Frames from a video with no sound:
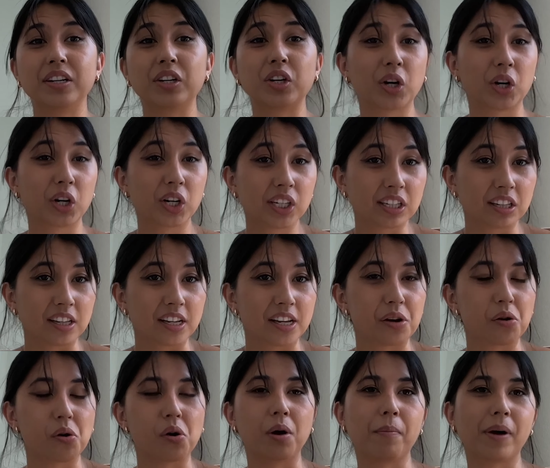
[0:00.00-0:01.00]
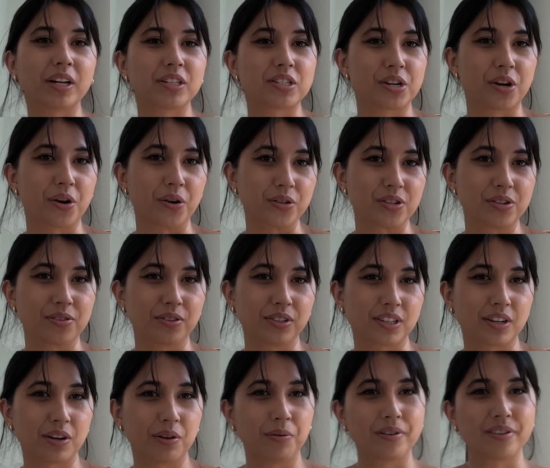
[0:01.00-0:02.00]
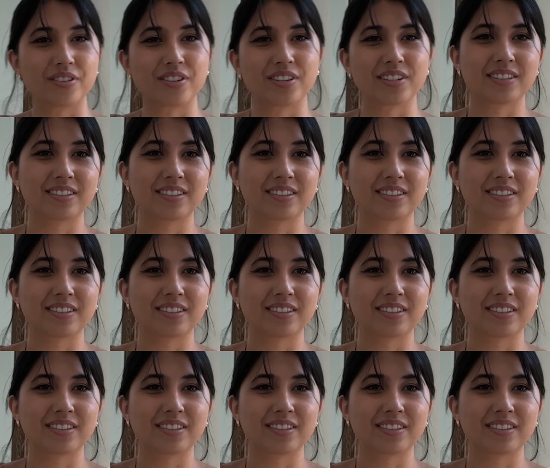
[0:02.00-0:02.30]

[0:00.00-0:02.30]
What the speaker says: currently or about to go to, because it always just,